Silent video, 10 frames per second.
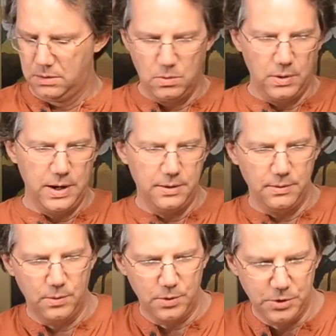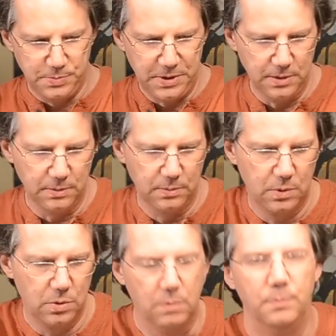Coriander and orange peel.
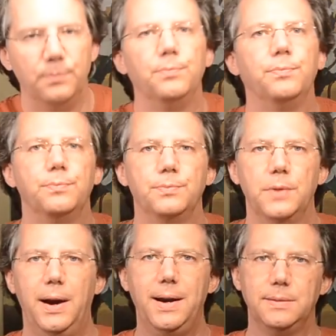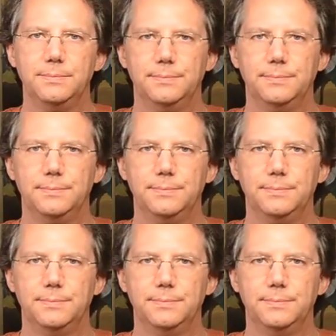Cool. All right.